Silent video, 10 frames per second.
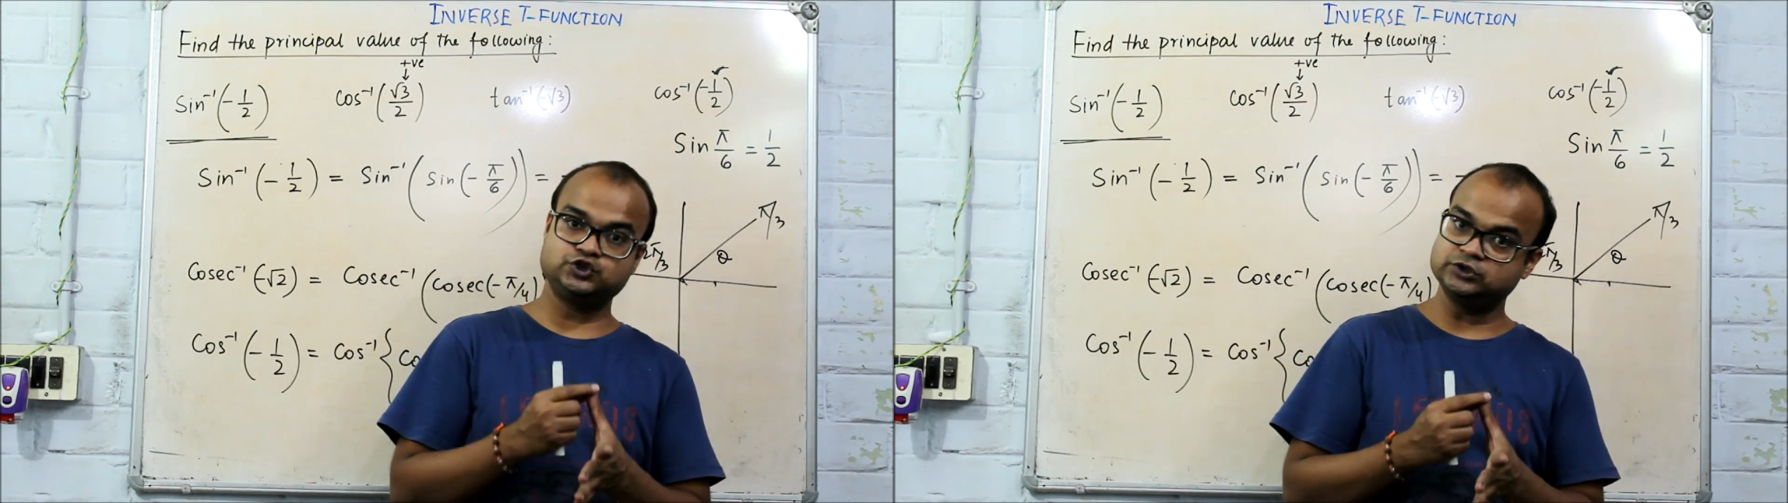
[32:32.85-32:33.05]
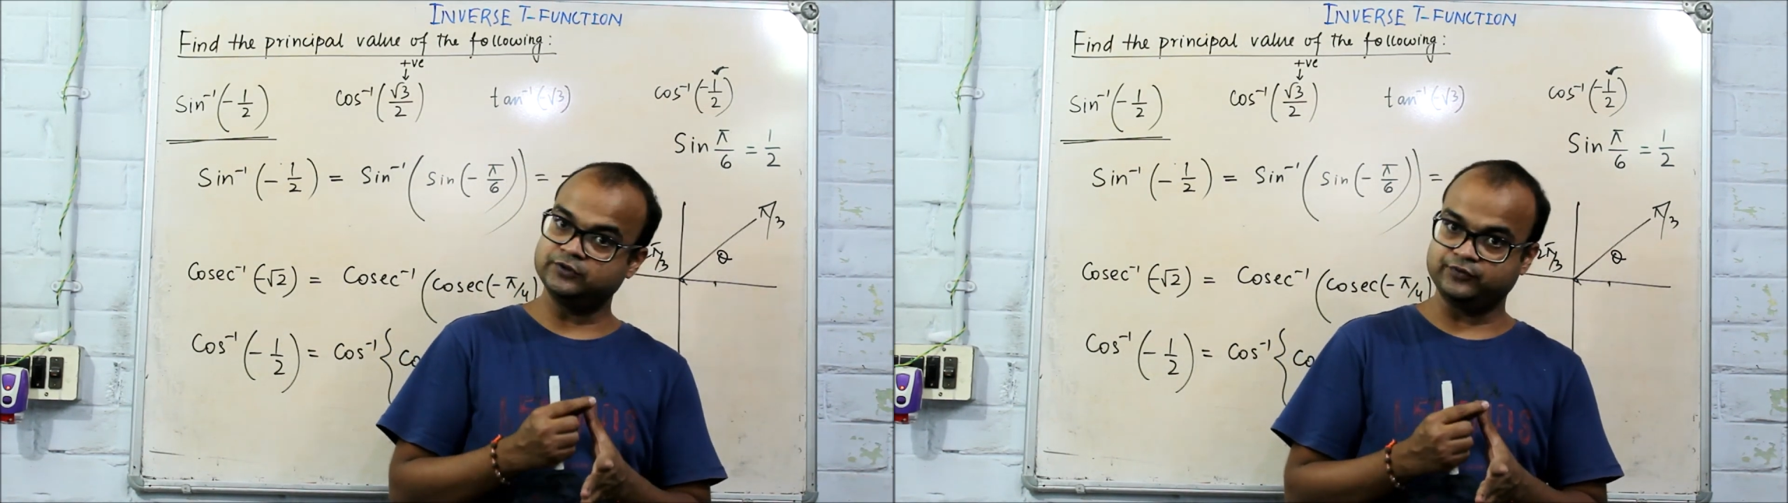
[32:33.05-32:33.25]

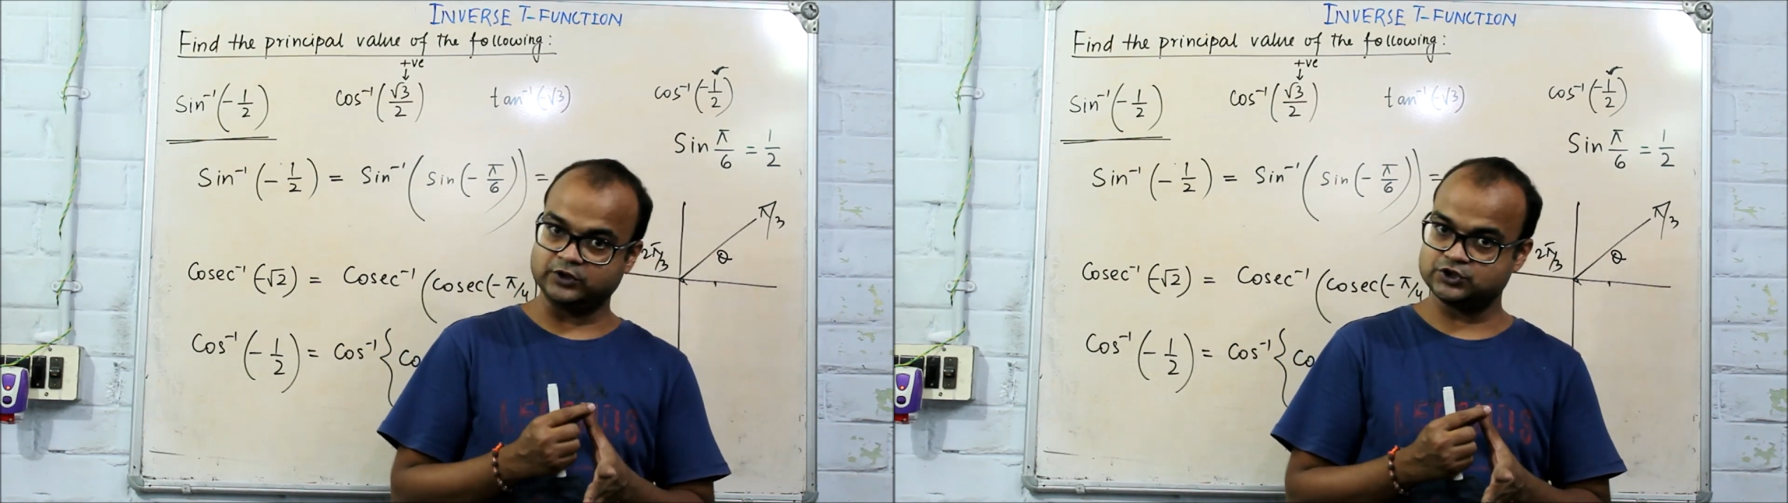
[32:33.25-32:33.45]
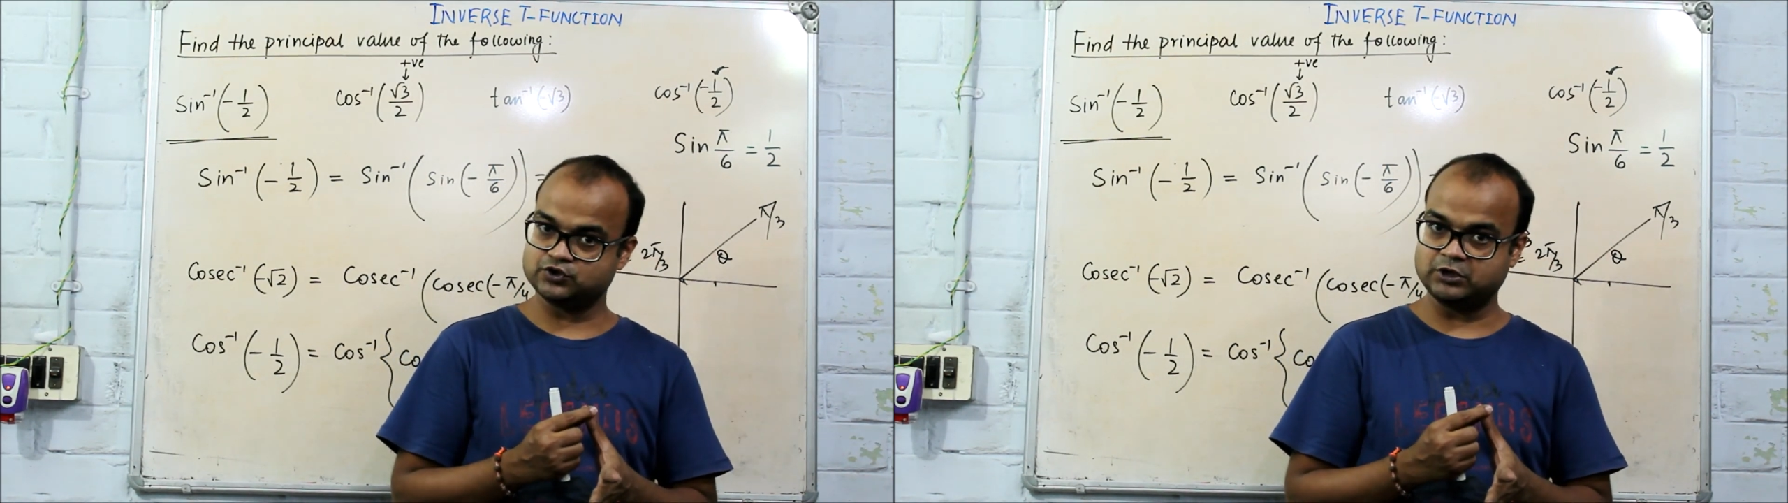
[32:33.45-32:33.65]
to the
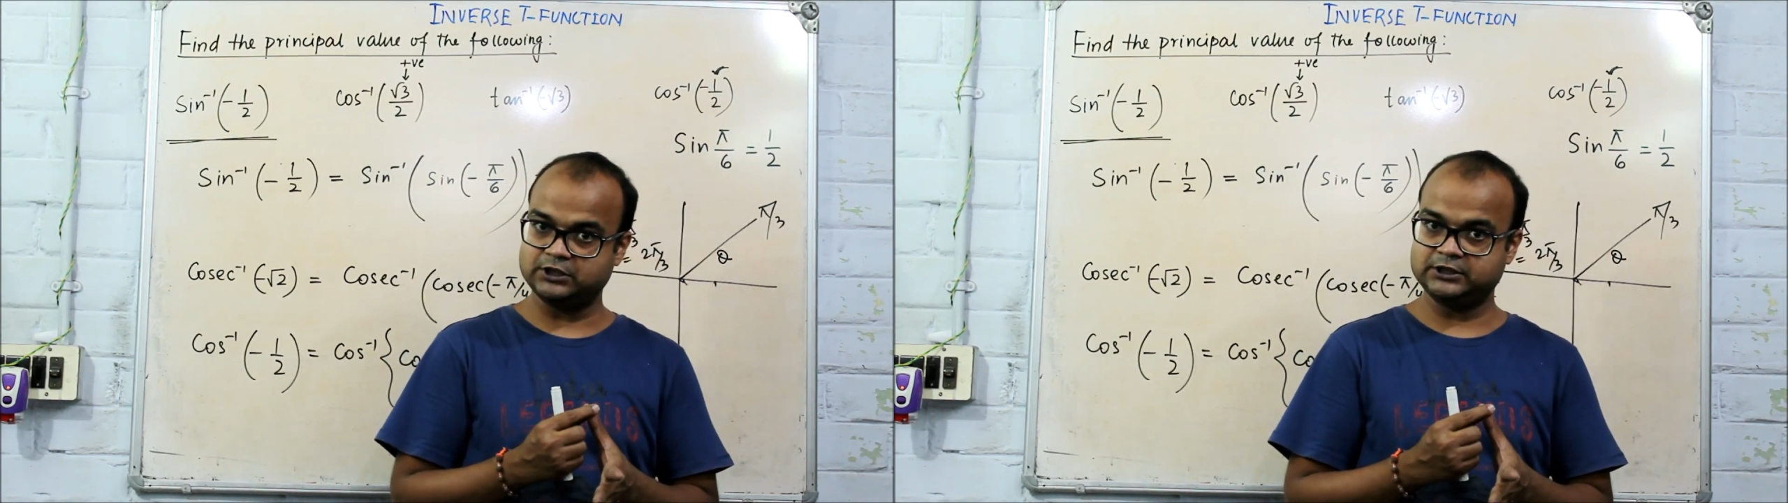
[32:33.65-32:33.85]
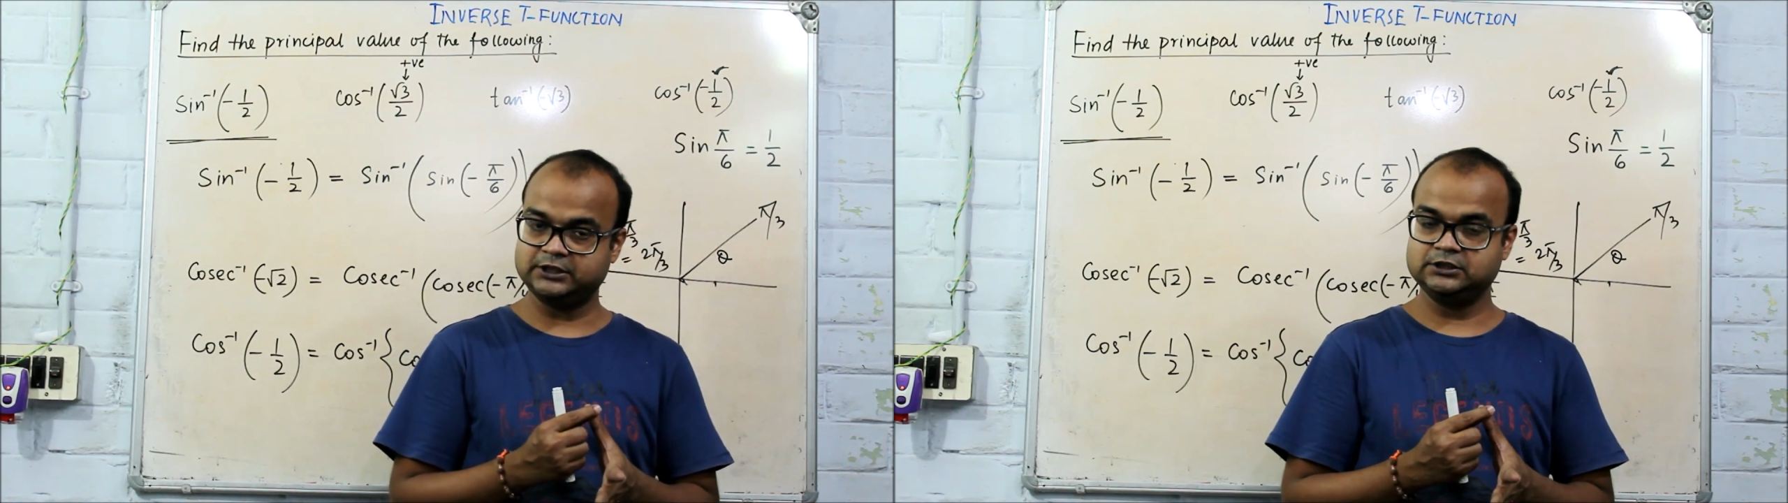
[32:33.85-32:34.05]
first
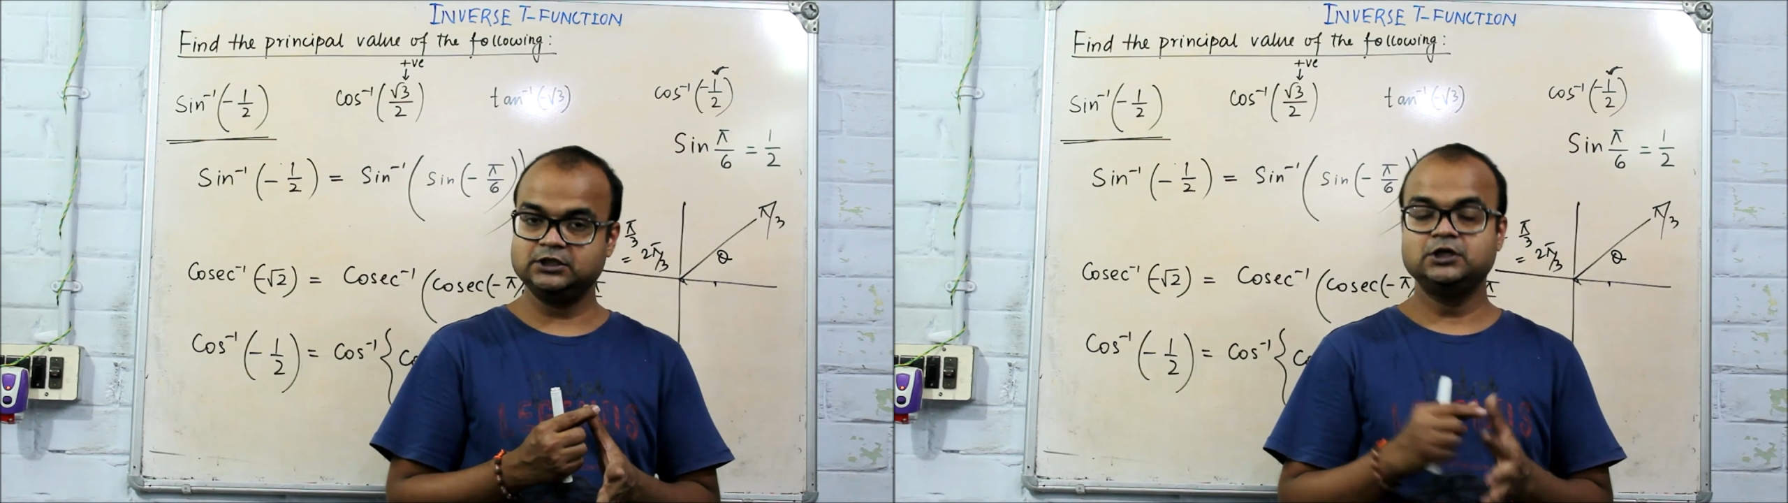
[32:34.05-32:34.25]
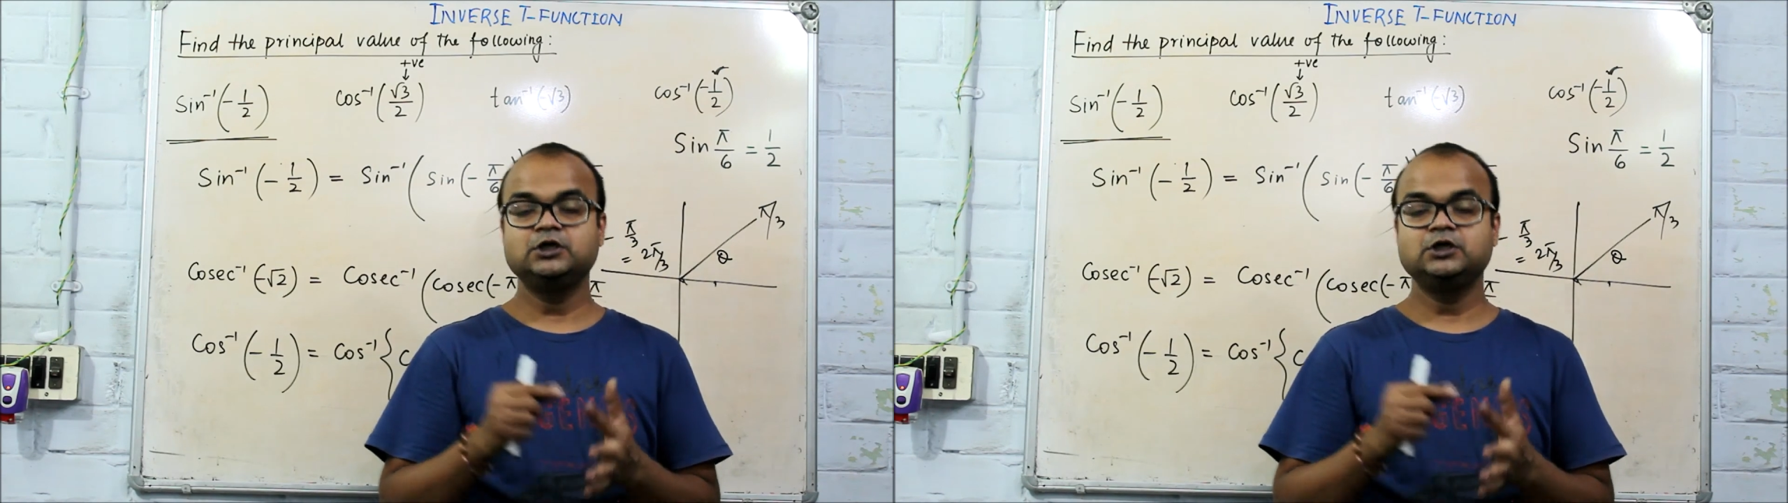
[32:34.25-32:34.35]
quadrant.